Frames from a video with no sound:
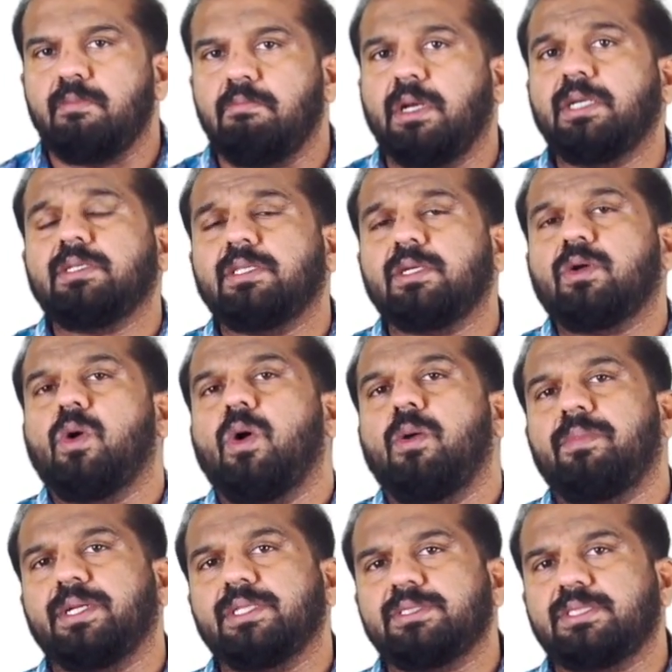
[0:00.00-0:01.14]
But the
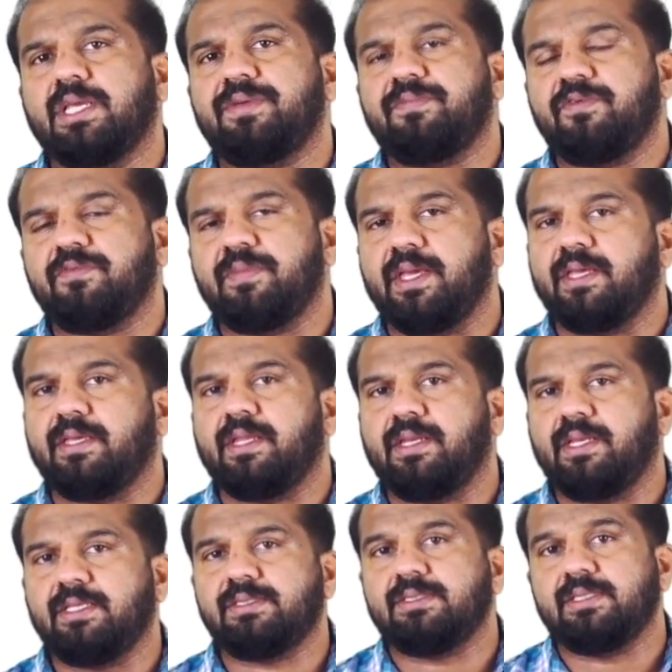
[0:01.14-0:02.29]
commonest type of
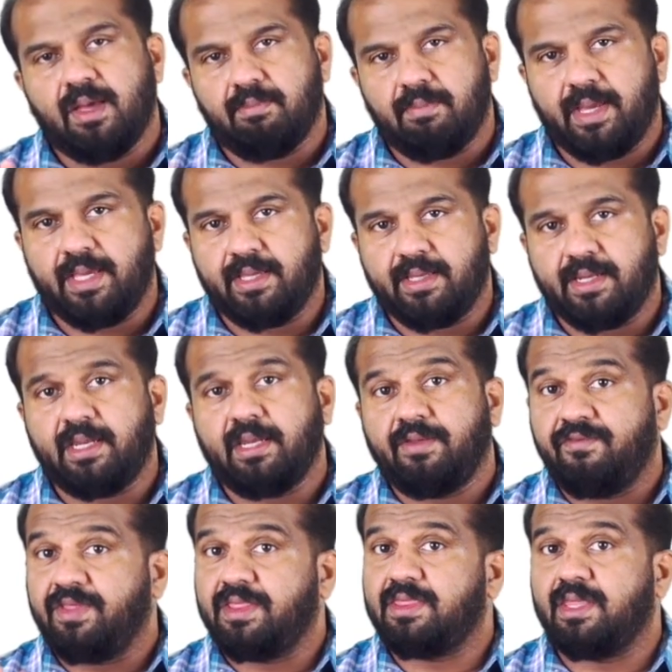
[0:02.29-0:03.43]
migraine is migraine
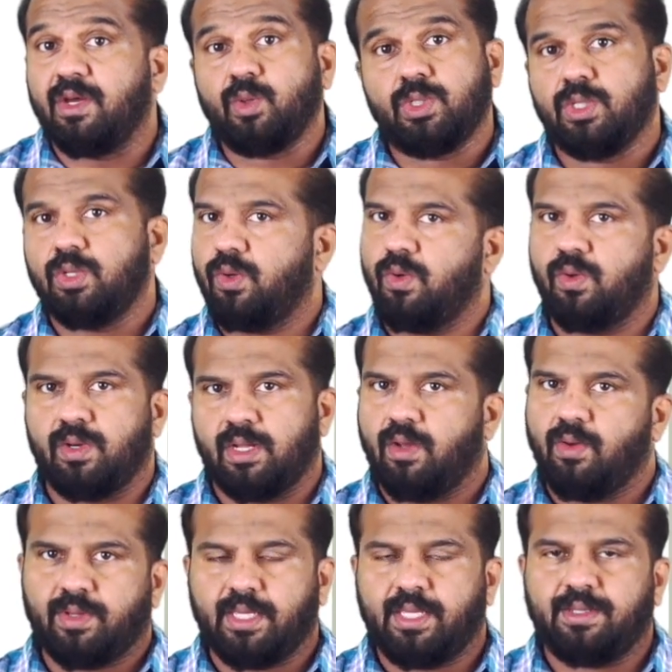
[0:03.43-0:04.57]
without aura.
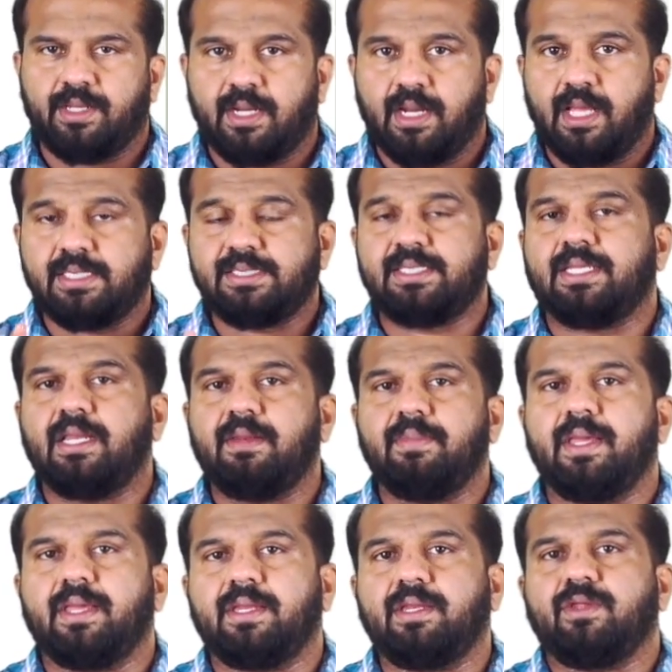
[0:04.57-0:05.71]
Okay, classical
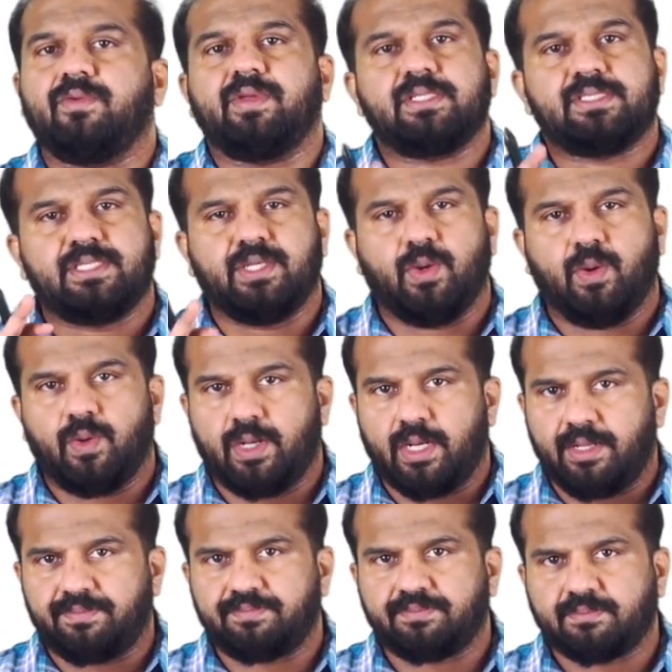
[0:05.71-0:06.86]
migraine you will see
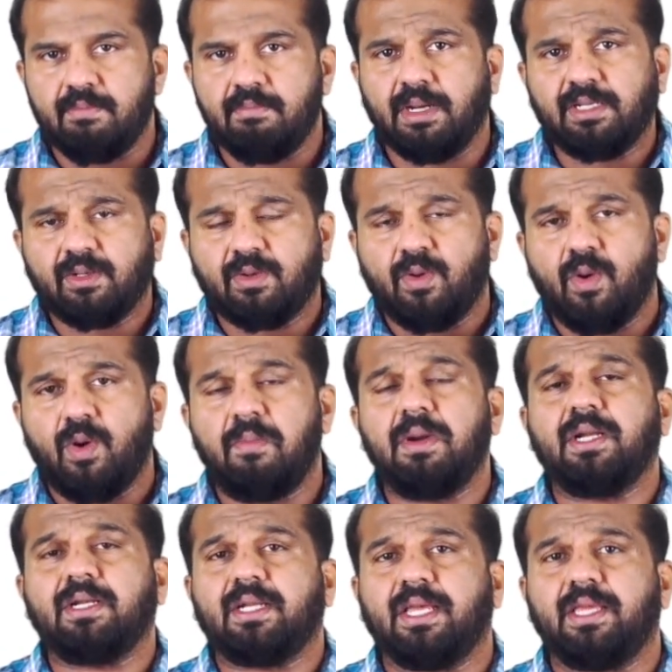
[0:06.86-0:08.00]
aura, but
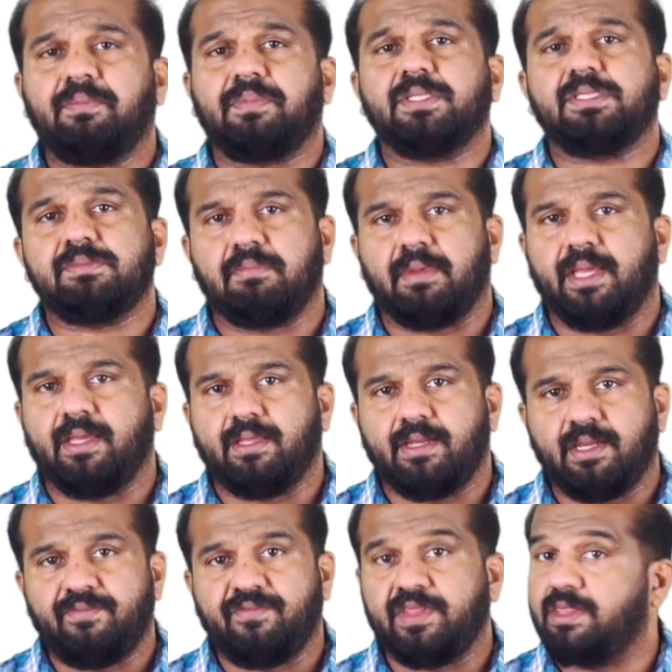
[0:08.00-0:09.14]
common type is
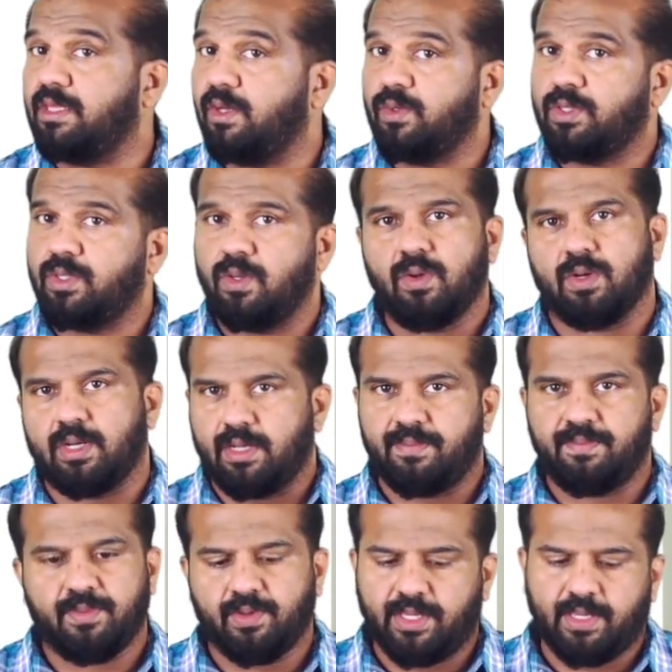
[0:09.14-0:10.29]
migraine without aura.
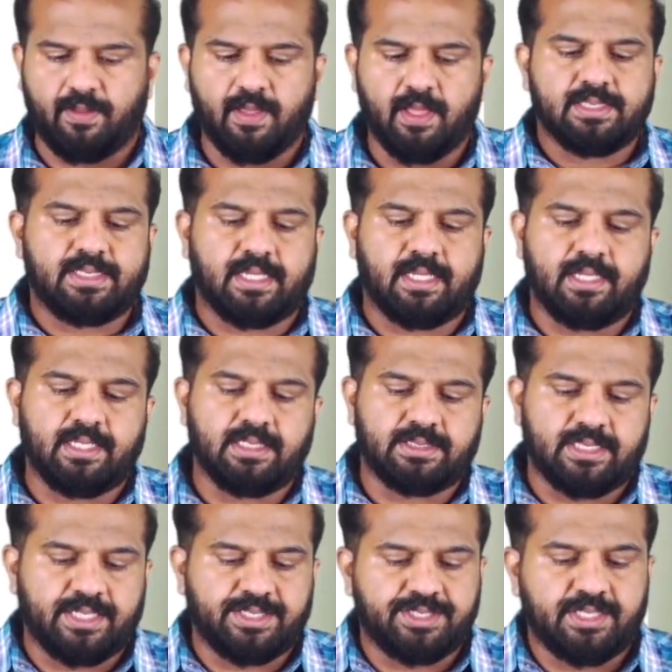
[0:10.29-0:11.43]
Okay. Second is
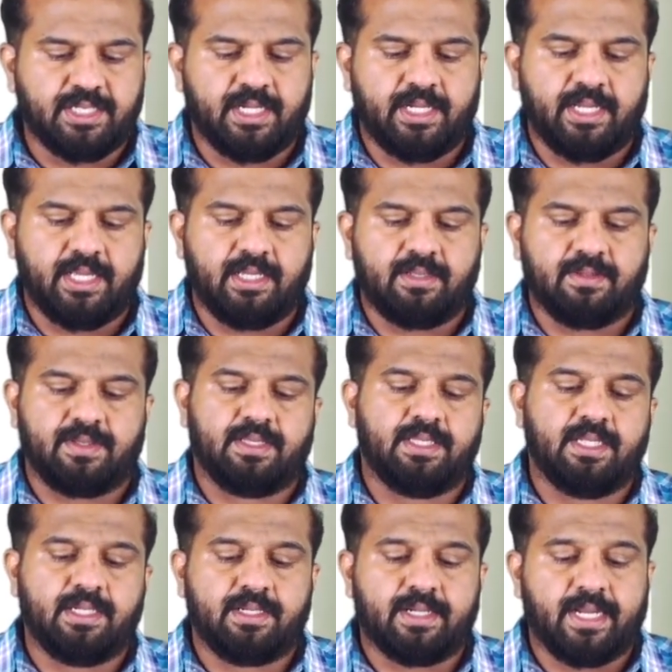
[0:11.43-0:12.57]
tension headache,
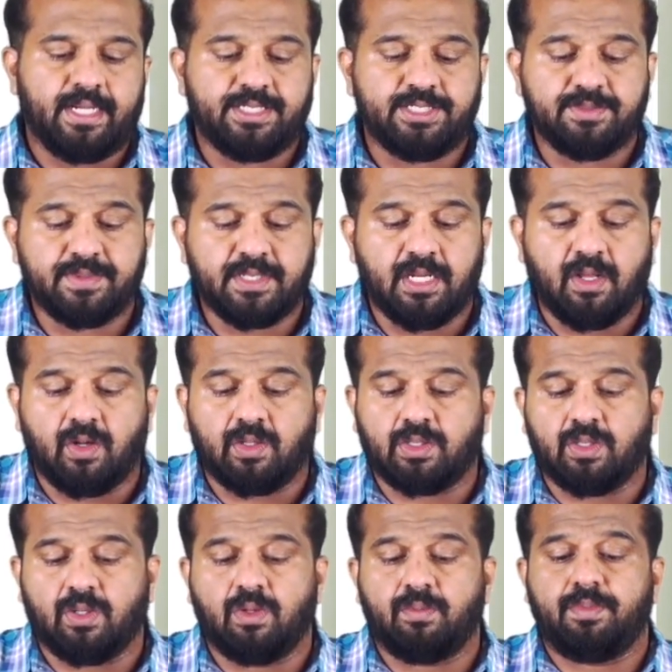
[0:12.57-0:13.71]
then trigeminal
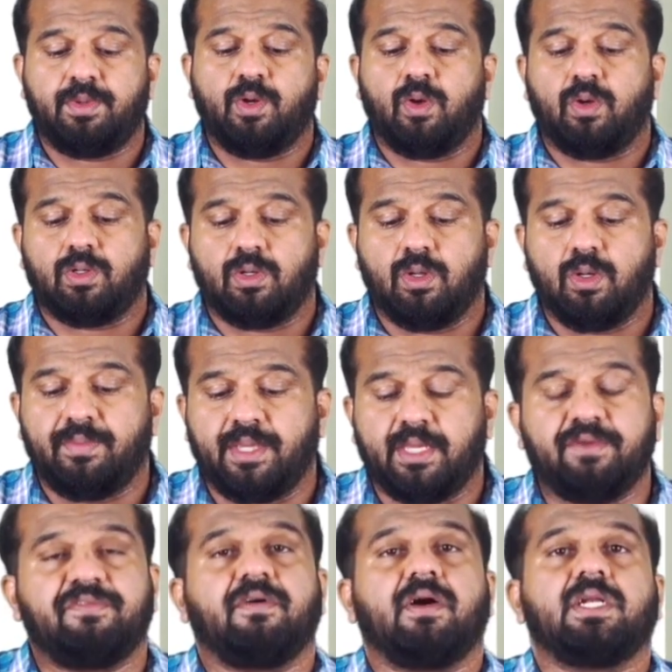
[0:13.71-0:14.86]
autonomic
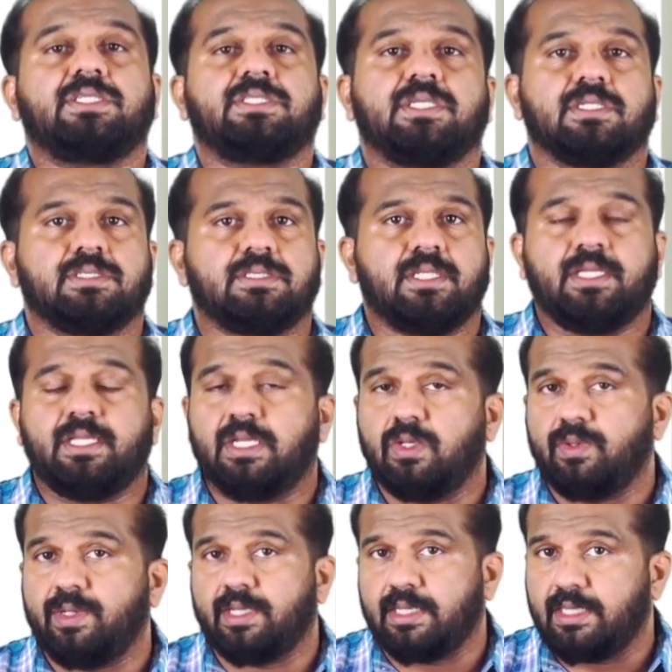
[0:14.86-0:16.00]
cephalgias,
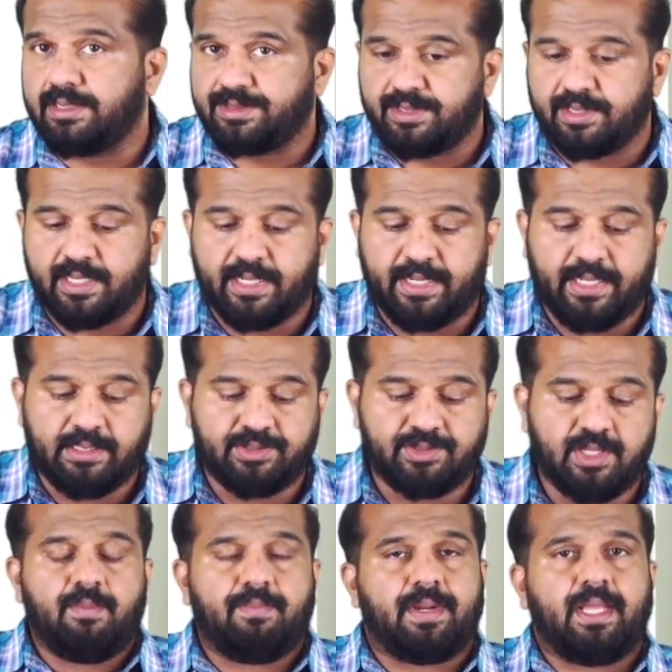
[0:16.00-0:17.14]
including cluster headaches,
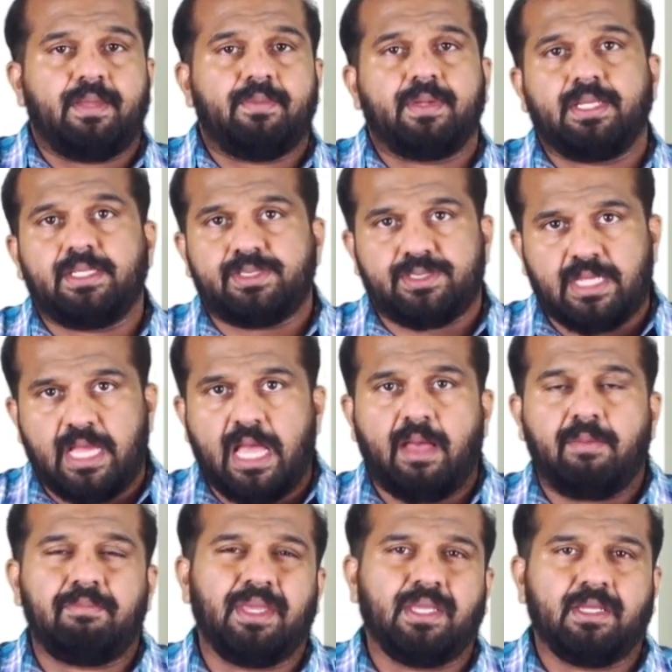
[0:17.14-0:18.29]
primary
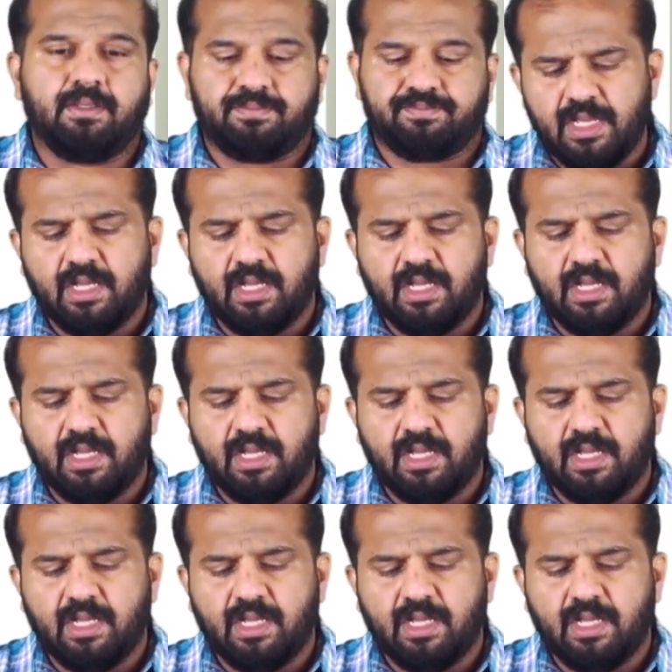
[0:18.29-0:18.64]
stabbing,